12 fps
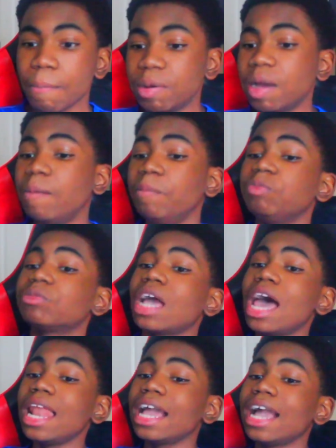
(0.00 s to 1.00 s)

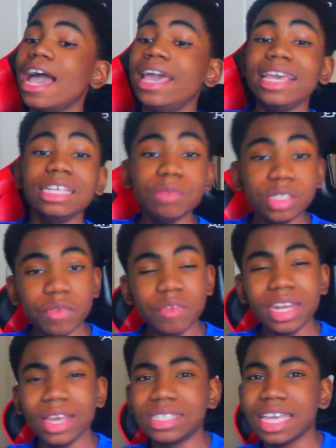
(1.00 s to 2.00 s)
but I like how his music
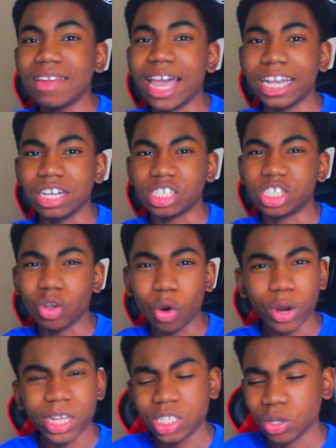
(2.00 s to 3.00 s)
videos have like a
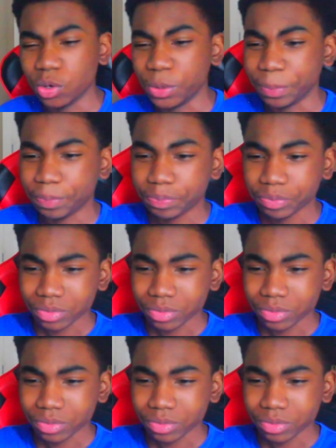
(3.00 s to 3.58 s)
story to them.